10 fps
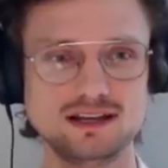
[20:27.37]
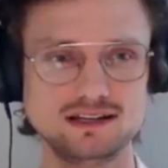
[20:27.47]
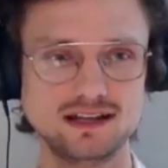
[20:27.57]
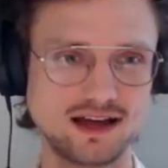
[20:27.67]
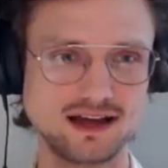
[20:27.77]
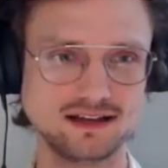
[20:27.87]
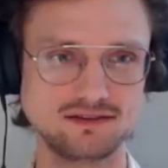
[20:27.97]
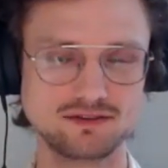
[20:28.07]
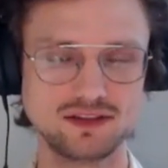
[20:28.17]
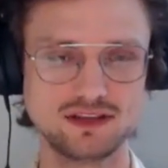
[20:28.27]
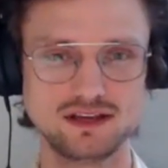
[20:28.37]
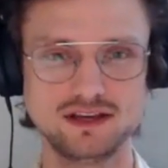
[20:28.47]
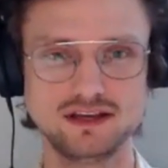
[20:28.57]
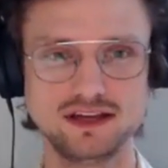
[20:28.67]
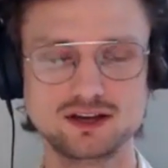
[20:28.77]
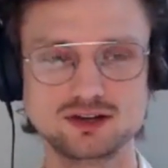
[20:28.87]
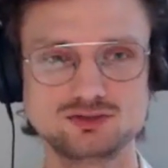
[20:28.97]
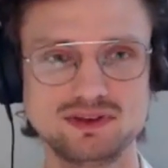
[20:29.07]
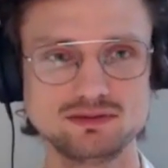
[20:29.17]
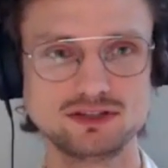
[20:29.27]
and I definitely
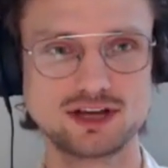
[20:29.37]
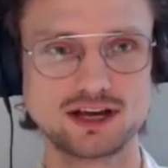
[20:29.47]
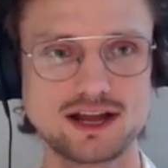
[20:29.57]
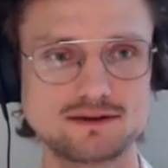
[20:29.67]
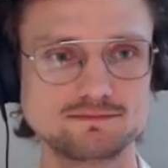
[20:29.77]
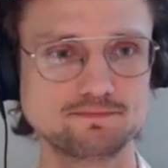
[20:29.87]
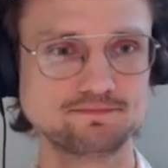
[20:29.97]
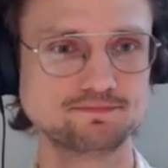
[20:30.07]
encourage people to check it out.